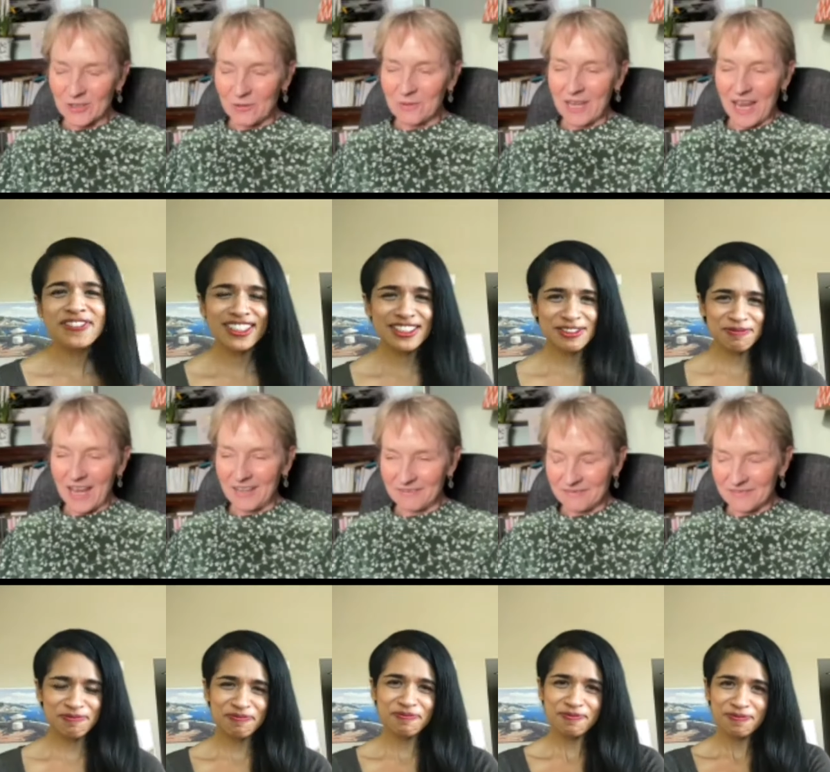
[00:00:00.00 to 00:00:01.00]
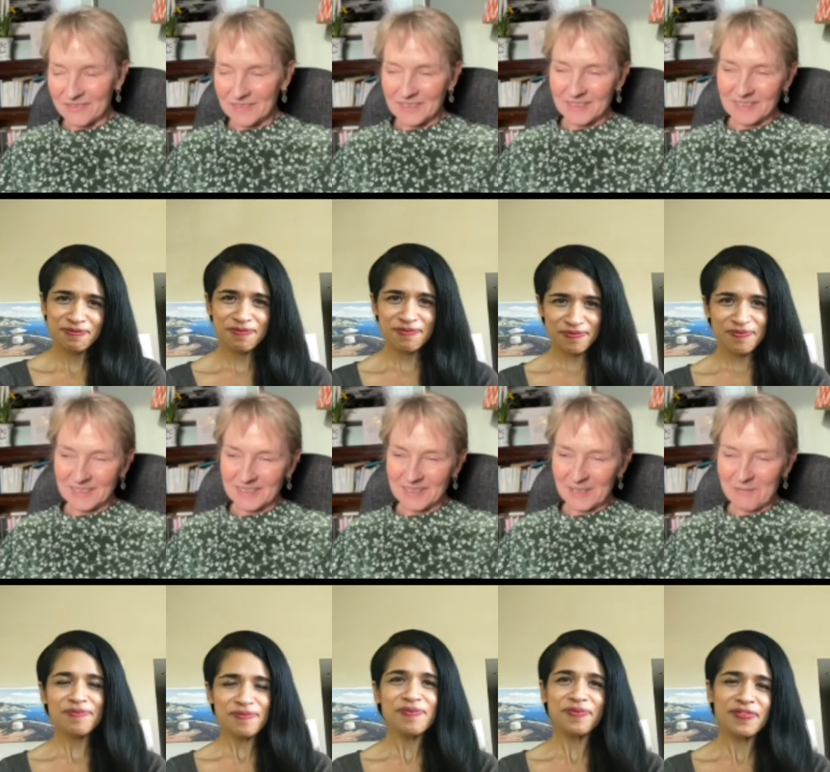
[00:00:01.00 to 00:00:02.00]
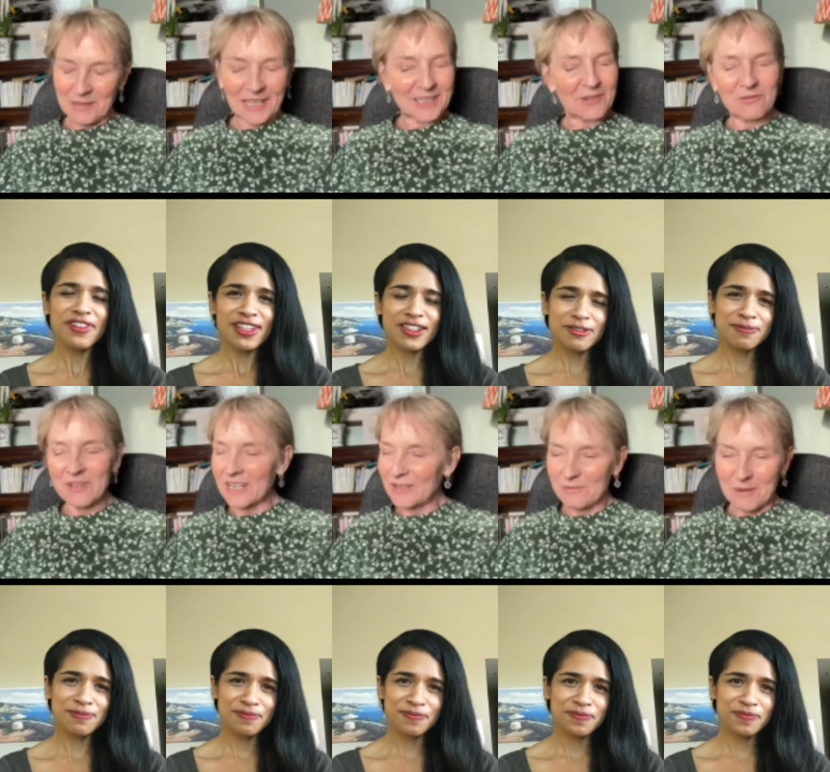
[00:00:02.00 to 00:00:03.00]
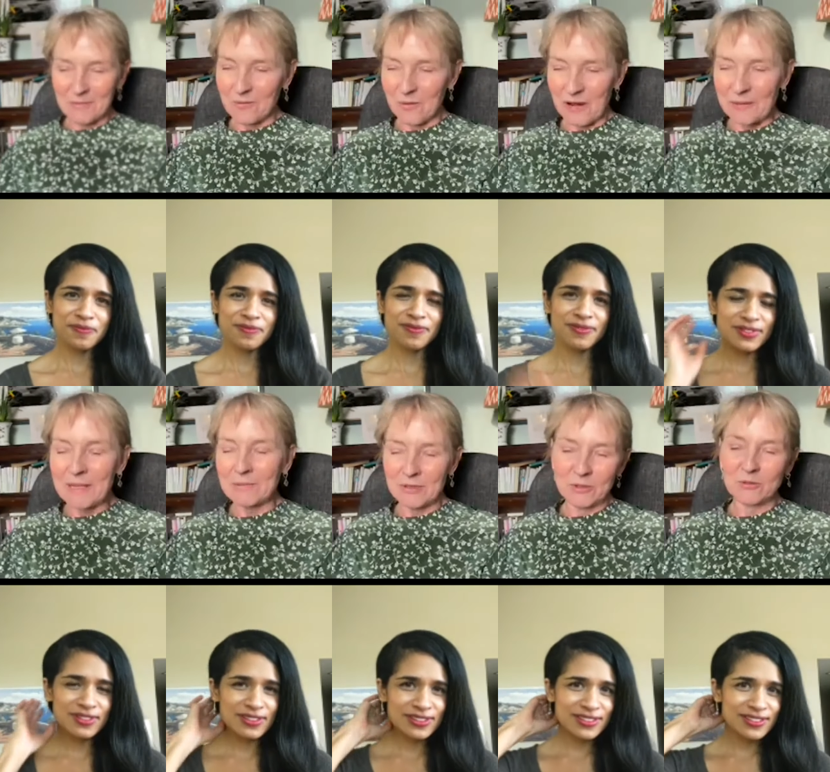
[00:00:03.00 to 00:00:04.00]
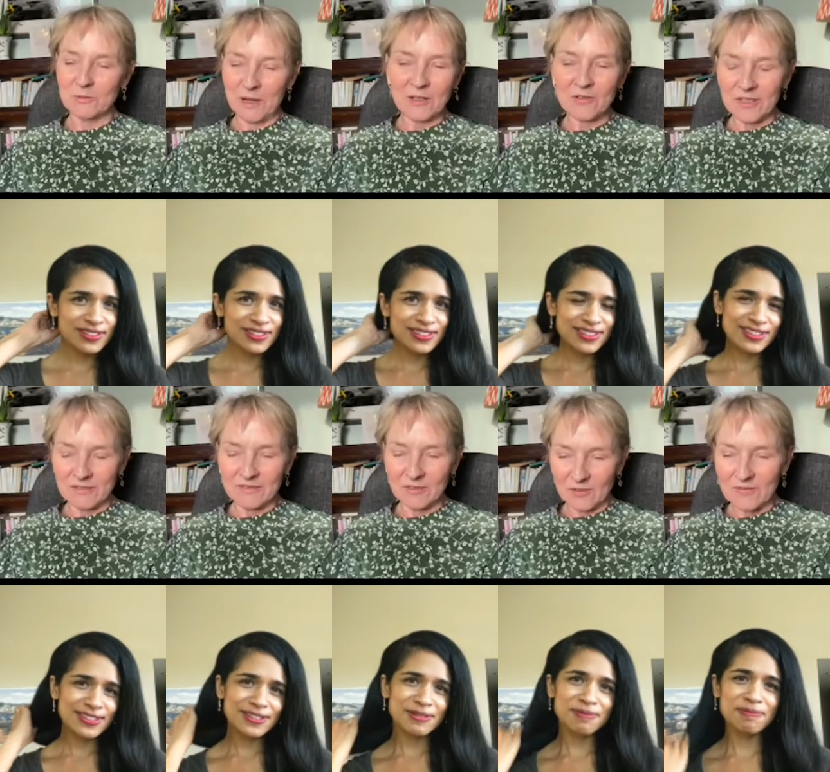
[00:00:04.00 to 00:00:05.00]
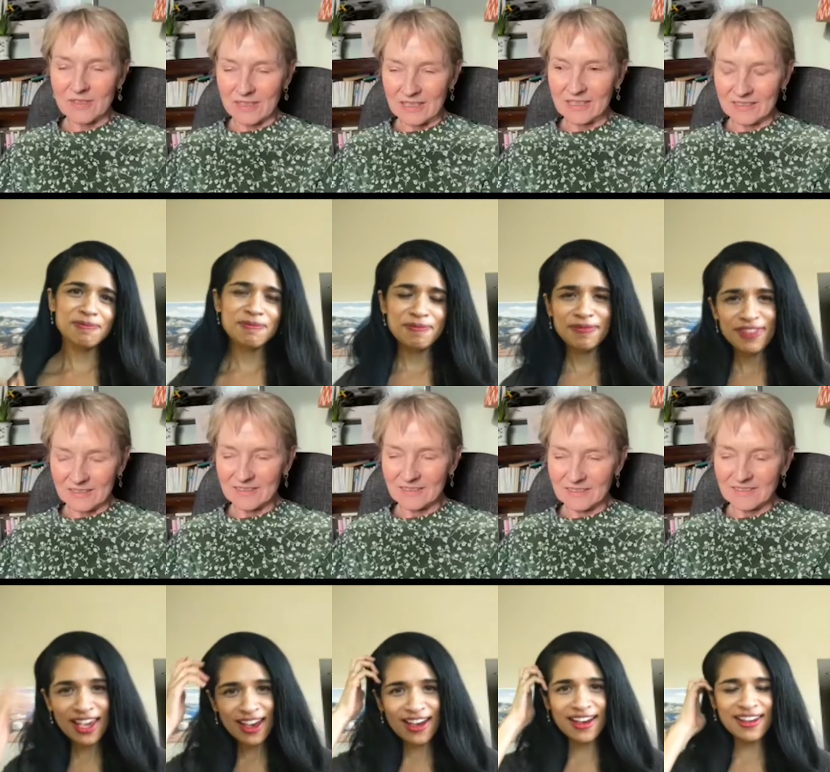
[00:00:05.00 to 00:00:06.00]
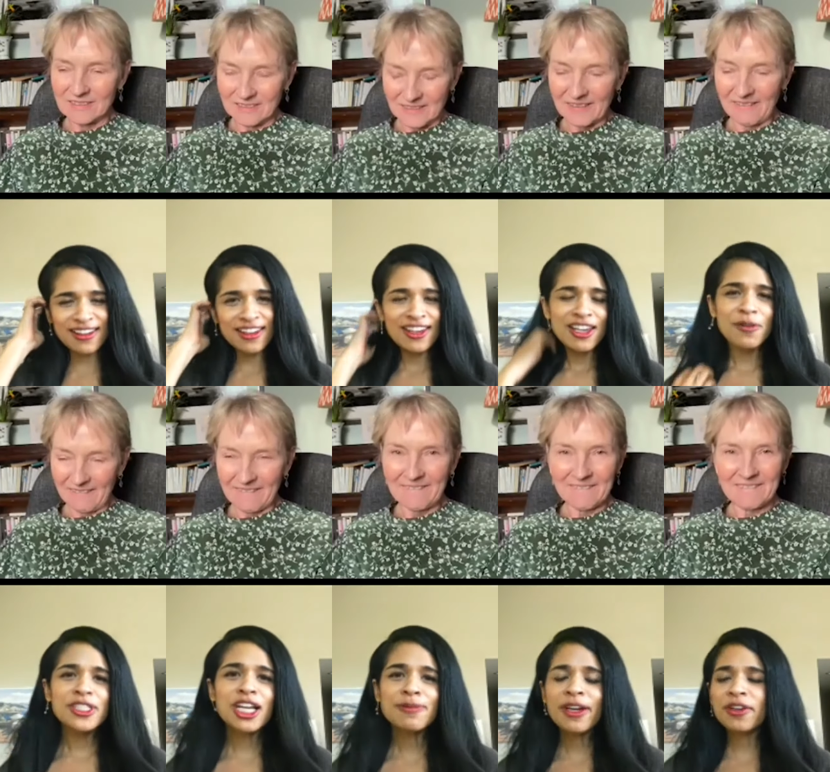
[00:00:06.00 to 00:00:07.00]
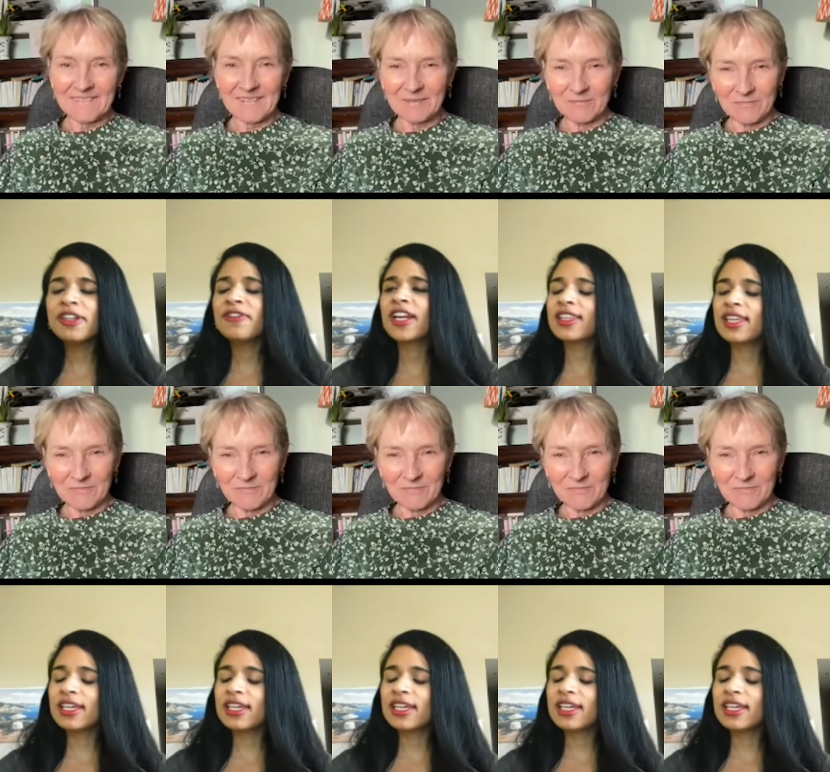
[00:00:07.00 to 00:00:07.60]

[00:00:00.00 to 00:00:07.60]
Speaker 1: that we have. But I don't really remember what, I mean, we talked about grief, obviously.
Speaker 2: Yeah, we talked about grief. And I